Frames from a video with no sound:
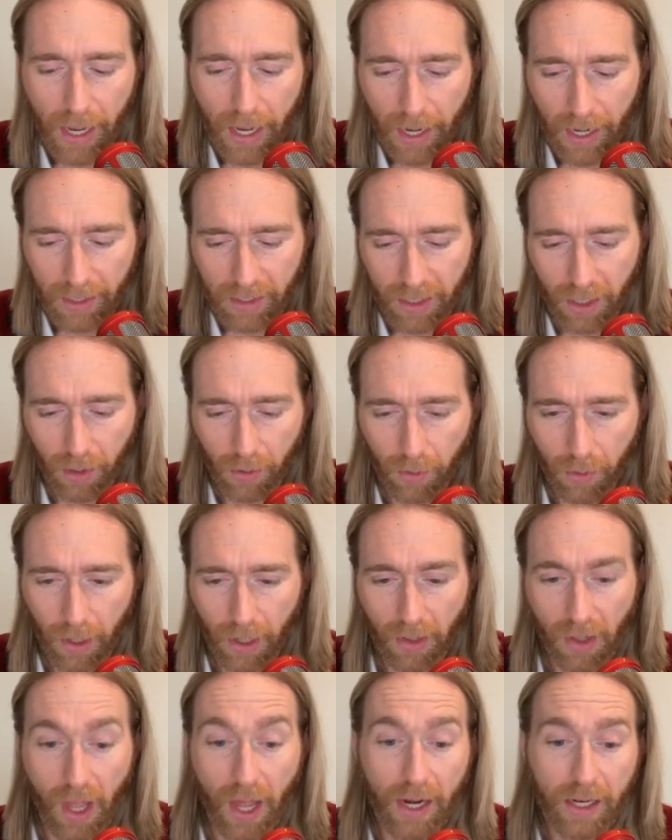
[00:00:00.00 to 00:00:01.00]
And so a
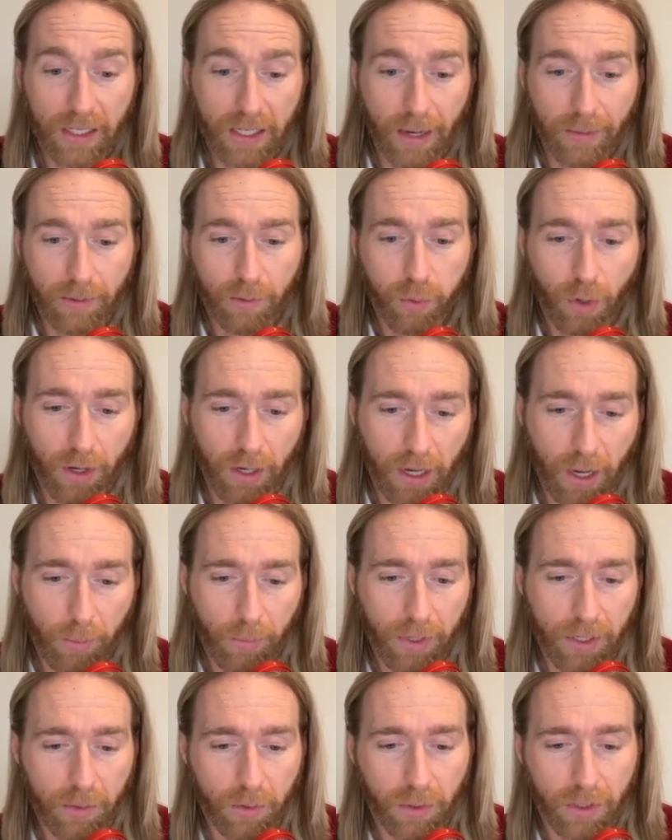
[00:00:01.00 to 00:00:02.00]
lot of times what
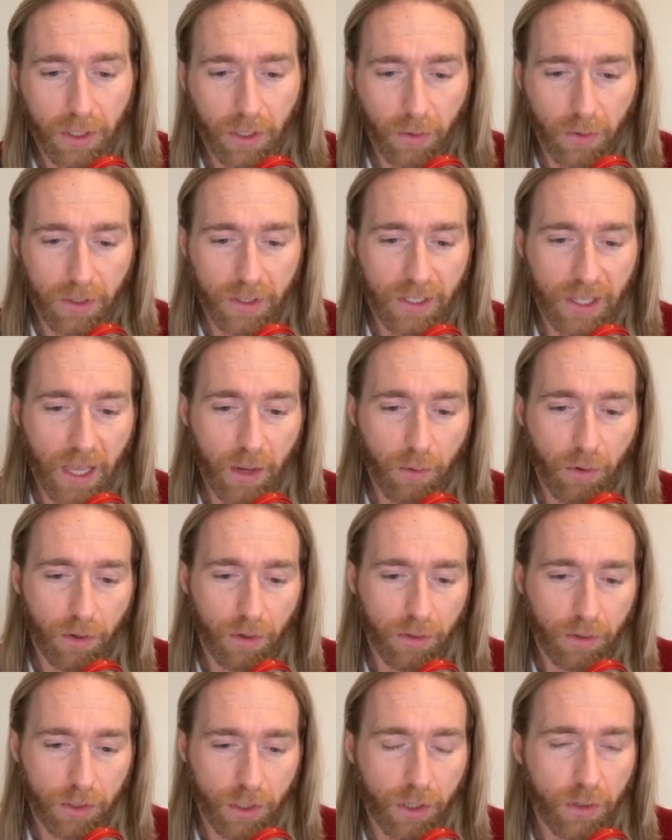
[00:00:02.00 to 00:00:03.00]
companies will do is they will
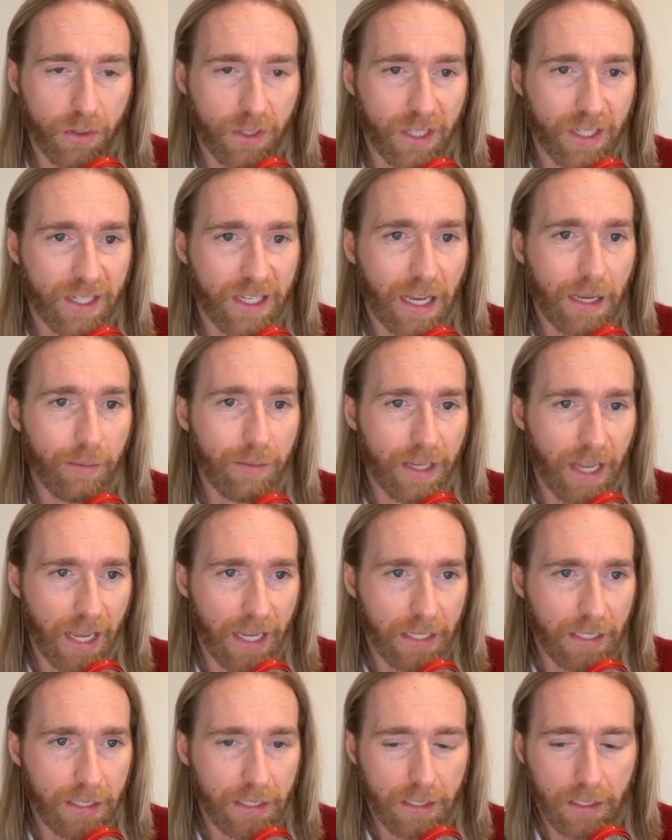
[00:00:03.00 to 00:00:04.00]
choose the same
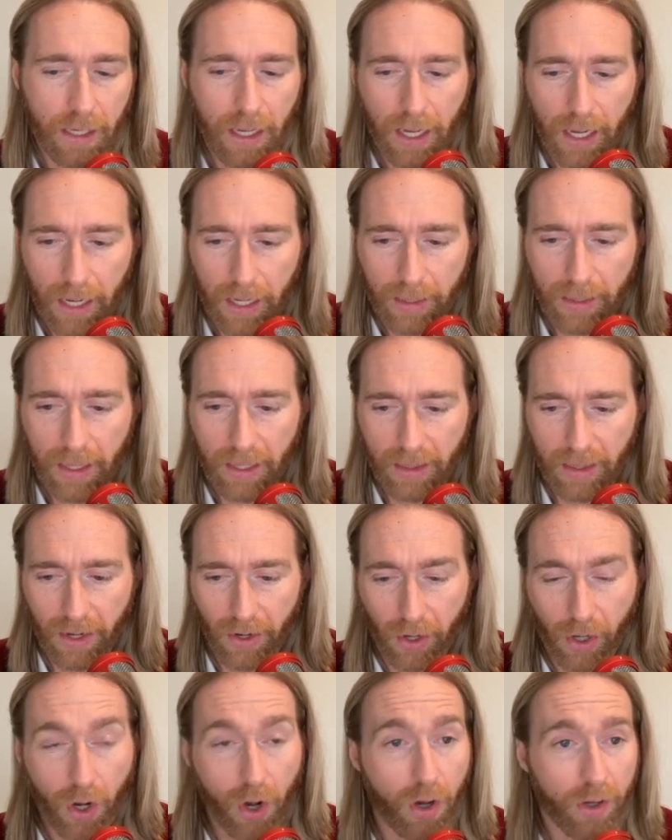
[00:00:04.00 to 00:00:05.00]
dates that their
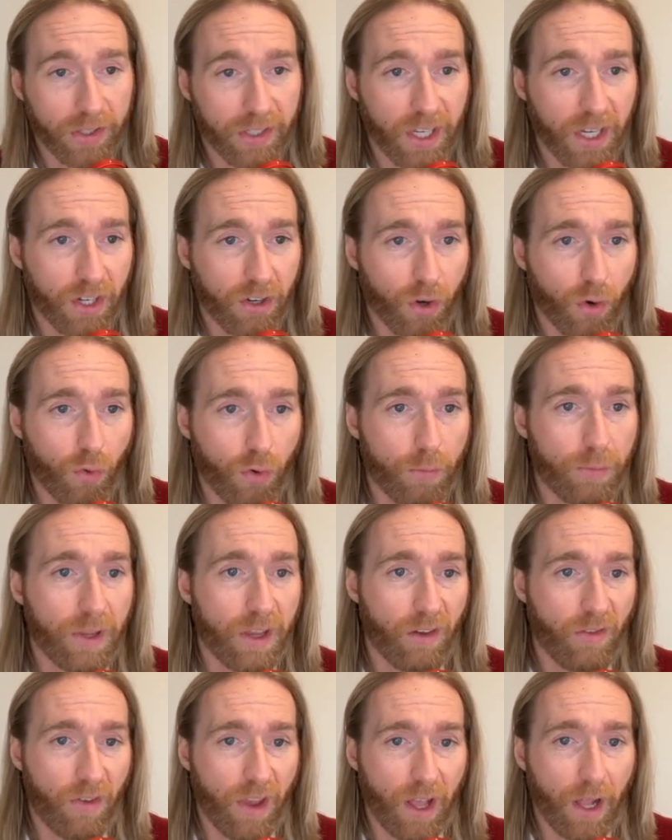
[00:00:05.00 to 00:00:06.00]
call center will be
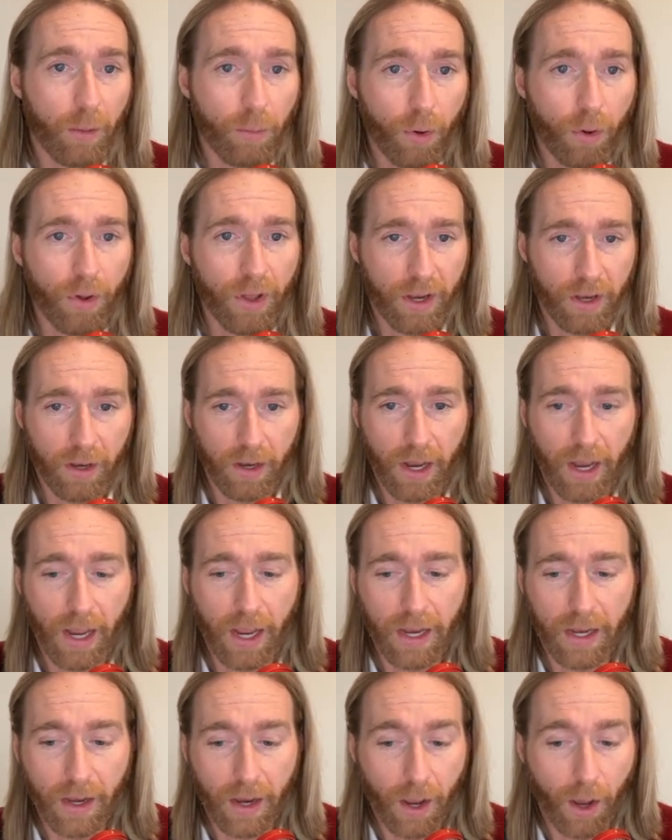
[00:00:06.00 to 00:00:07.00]
available
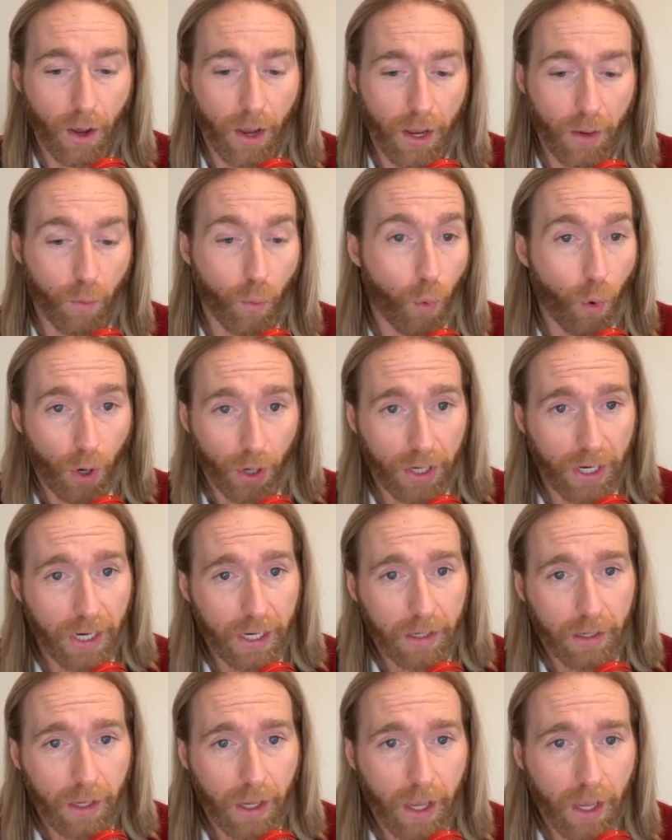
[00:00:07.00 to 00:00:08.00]
and
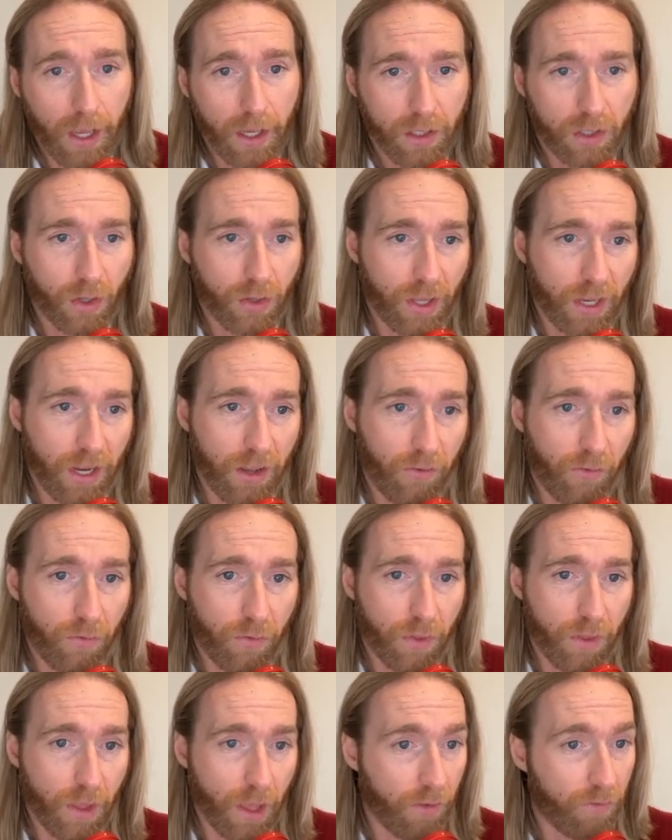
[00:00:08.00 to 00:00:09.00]
working, so that if
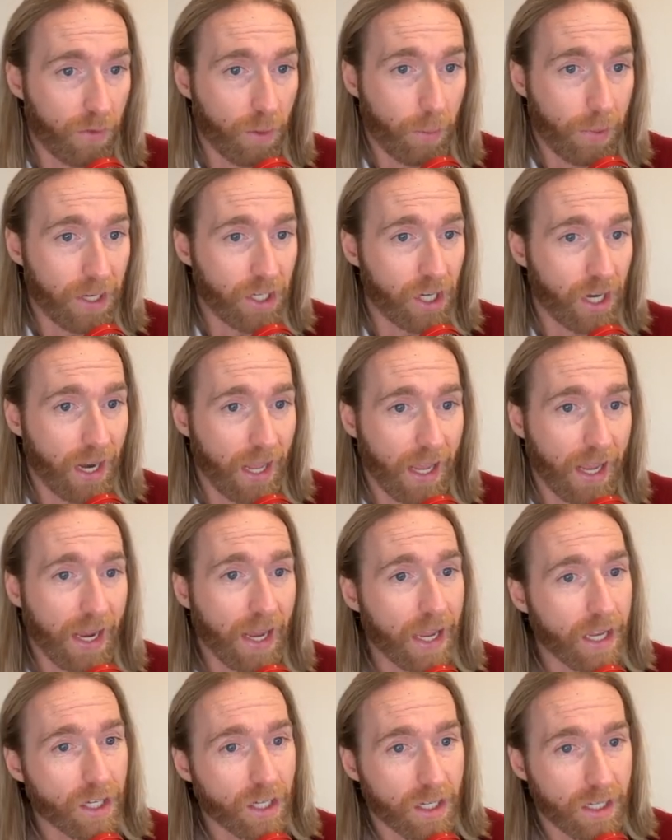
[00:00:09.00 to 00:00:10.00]
the Pitchit AI
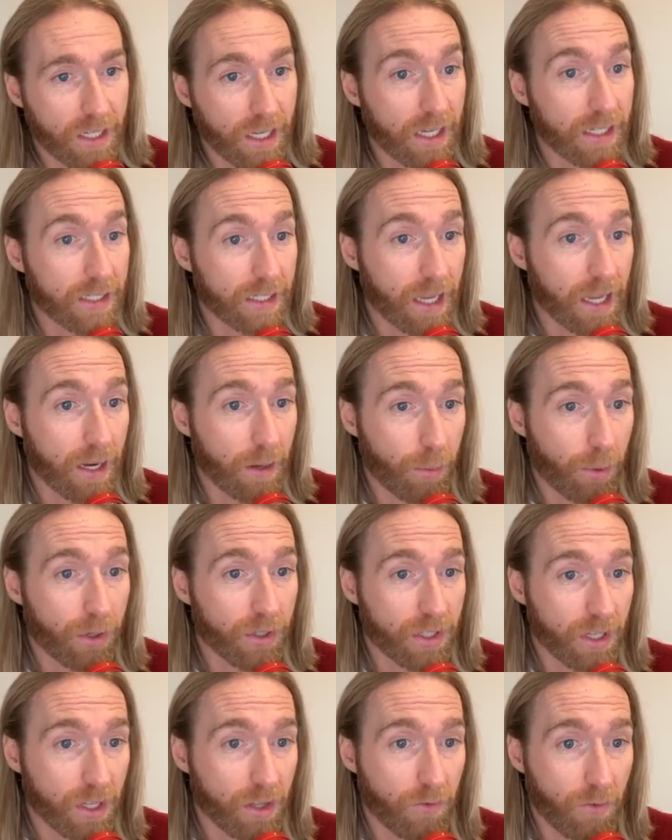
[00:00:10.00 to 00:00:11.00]
agent does get a
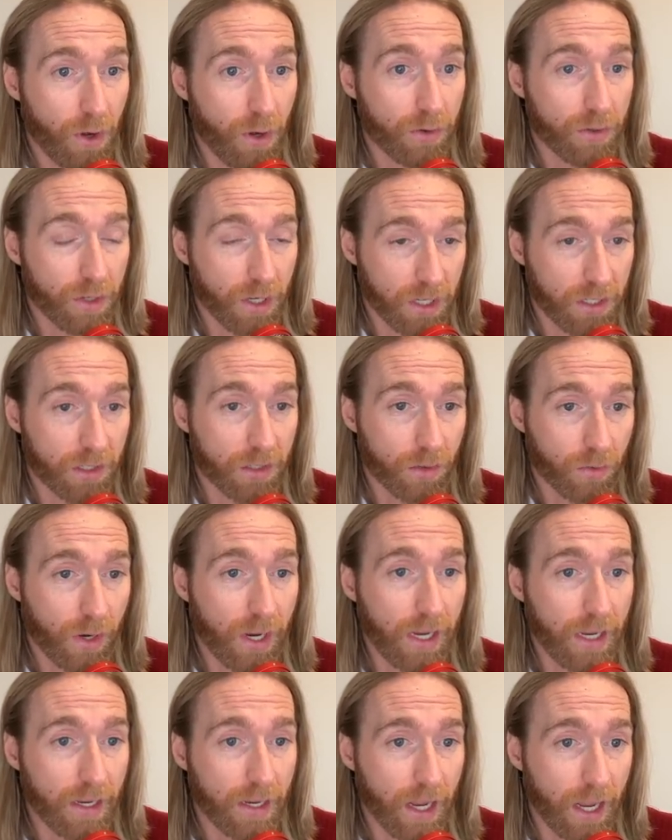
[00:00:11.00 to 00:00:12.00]
person on the phone and
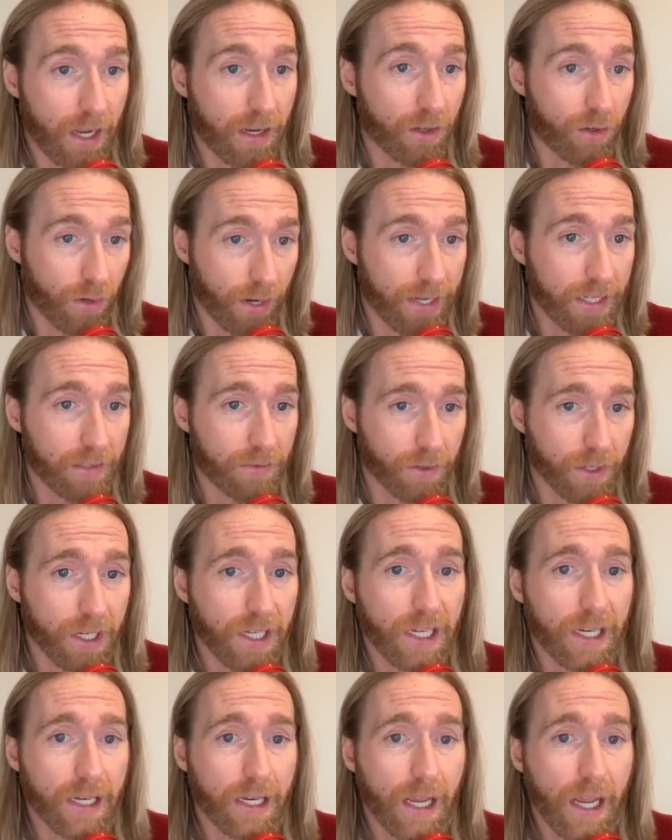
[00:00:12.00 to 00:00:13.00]
screened and transferred
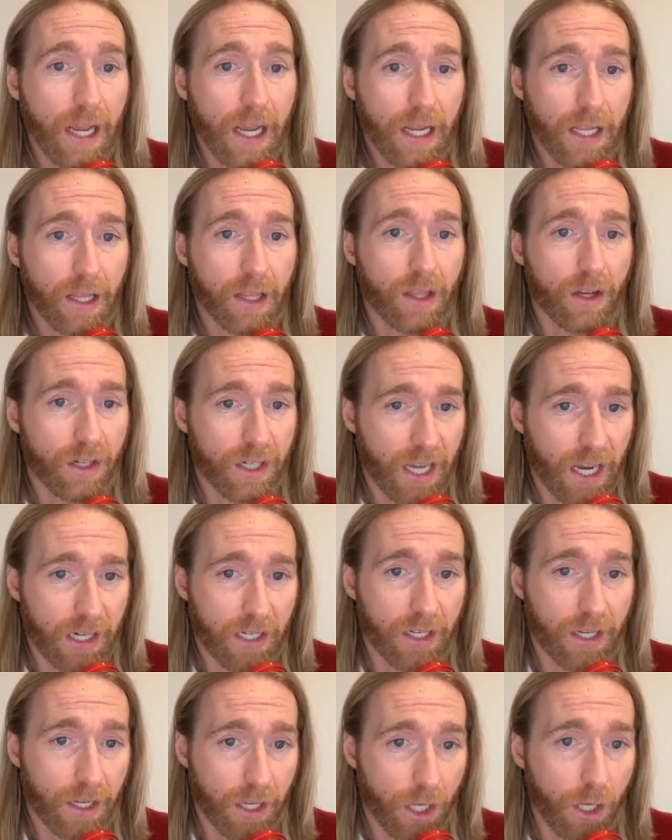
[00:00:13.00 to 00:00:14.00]
in, that there's
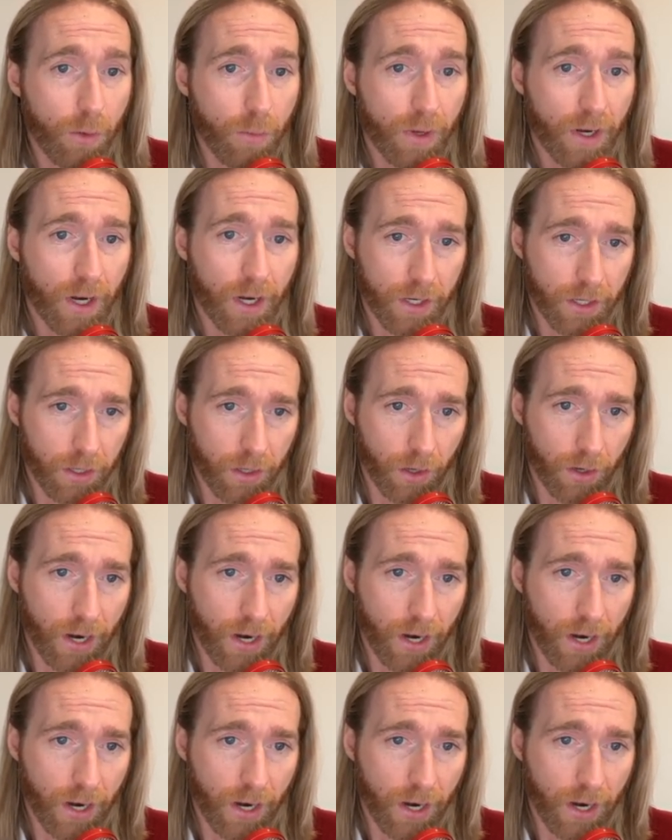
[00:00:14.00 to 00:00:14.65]
actually a human on your